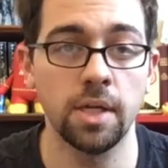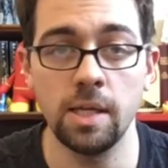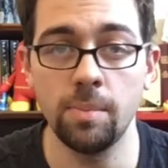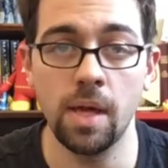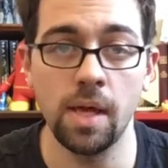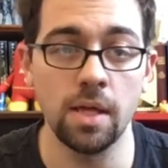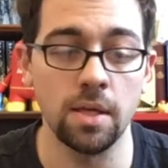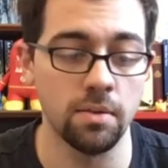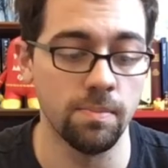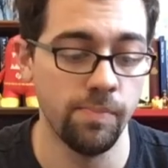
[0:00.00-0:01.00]
on
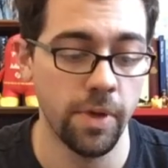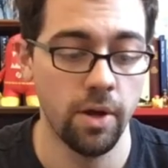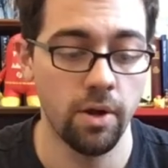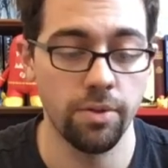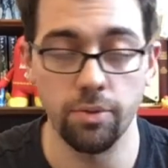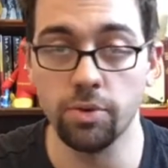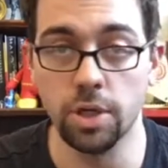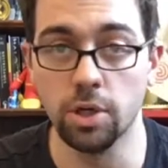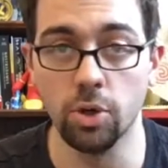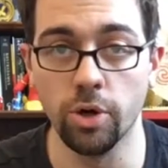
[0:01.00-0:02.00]
eBay and through
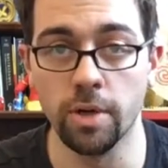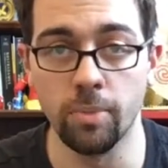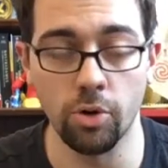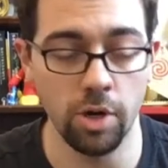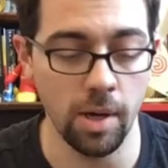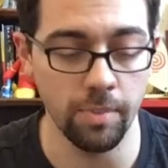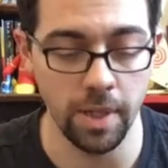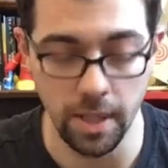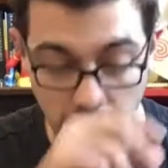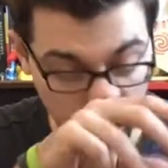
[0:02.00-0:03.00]
the DeLorean Motor
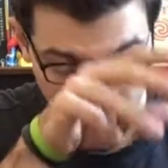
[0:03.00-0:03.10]
Company.